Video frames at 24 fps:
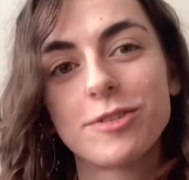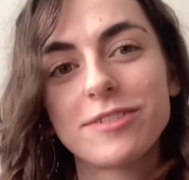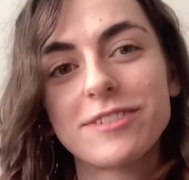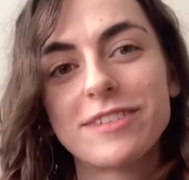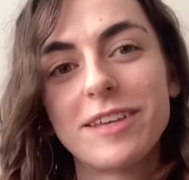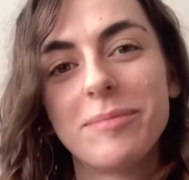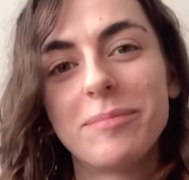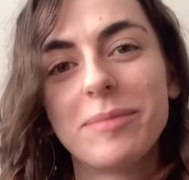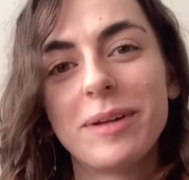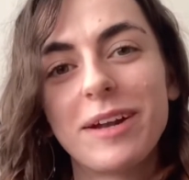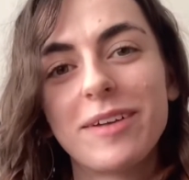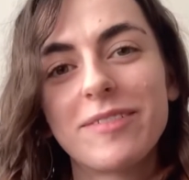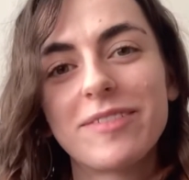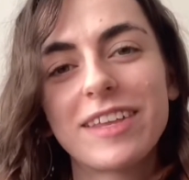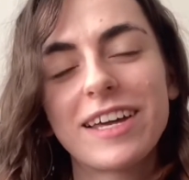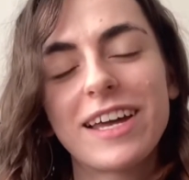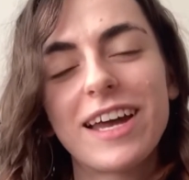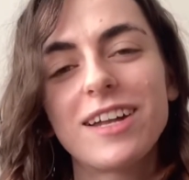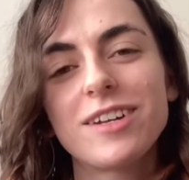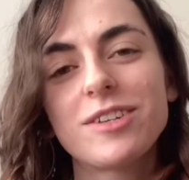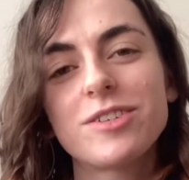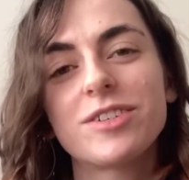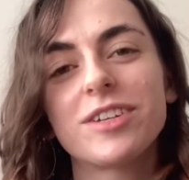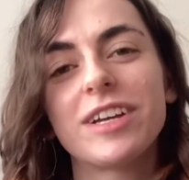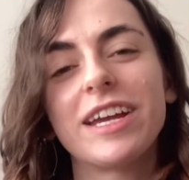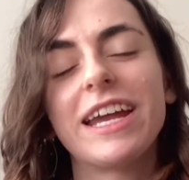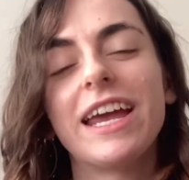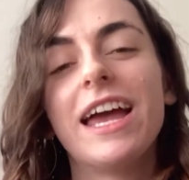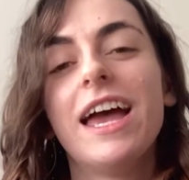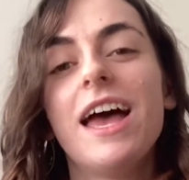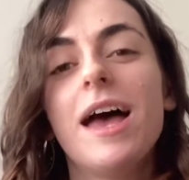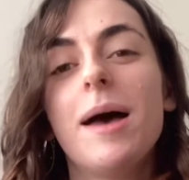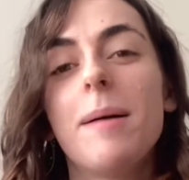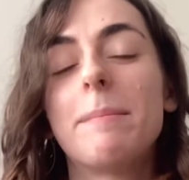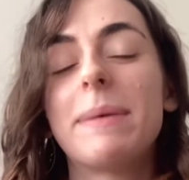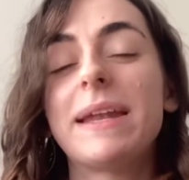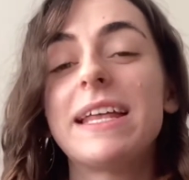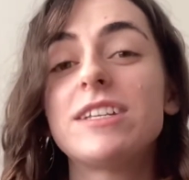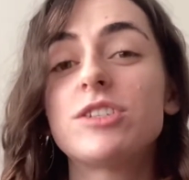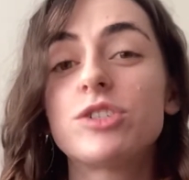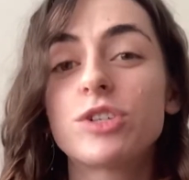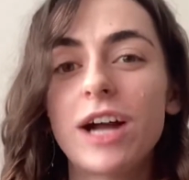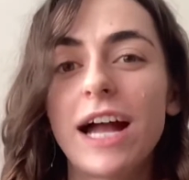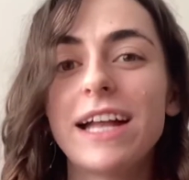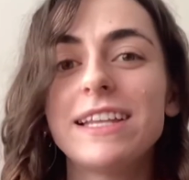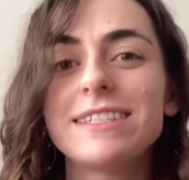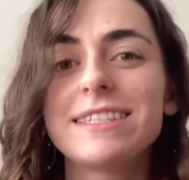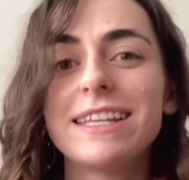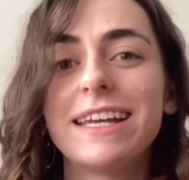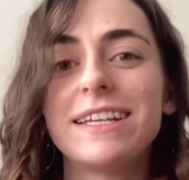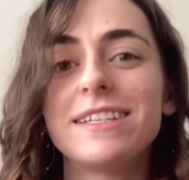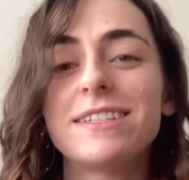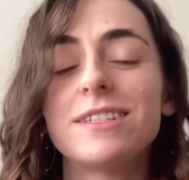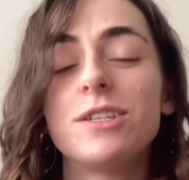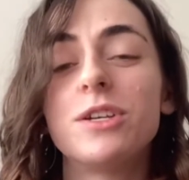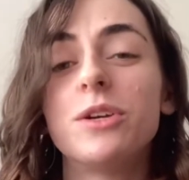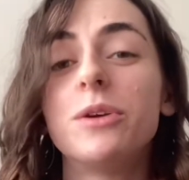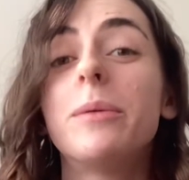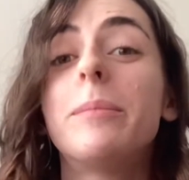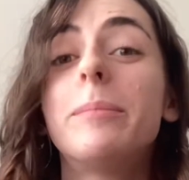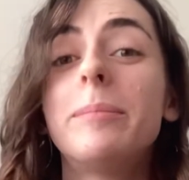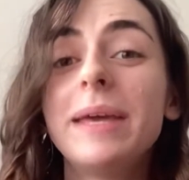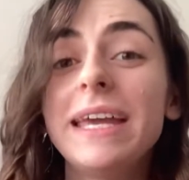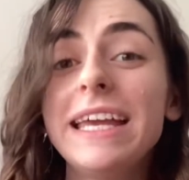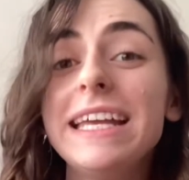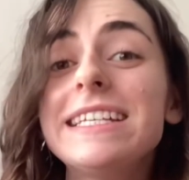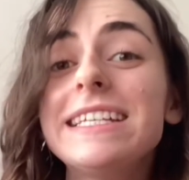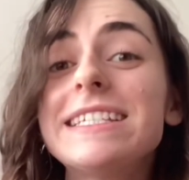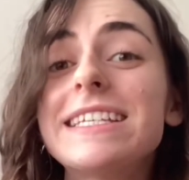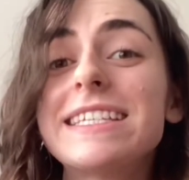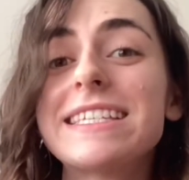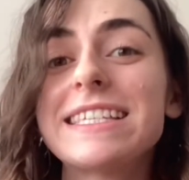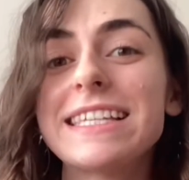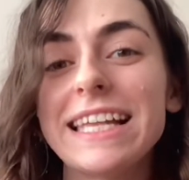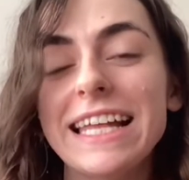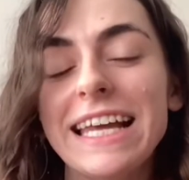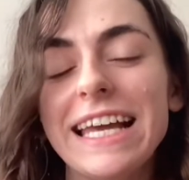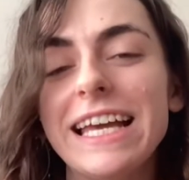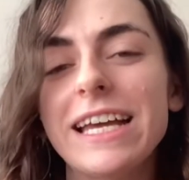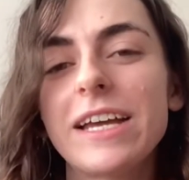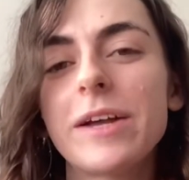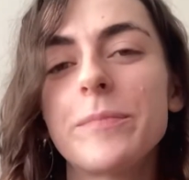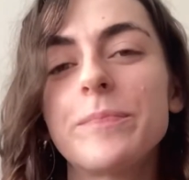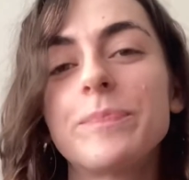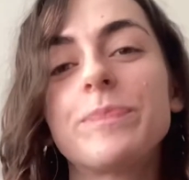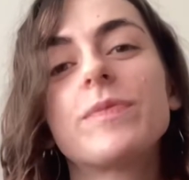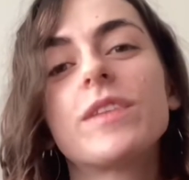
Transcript: symbol of the country, but it translates to Peter's leek.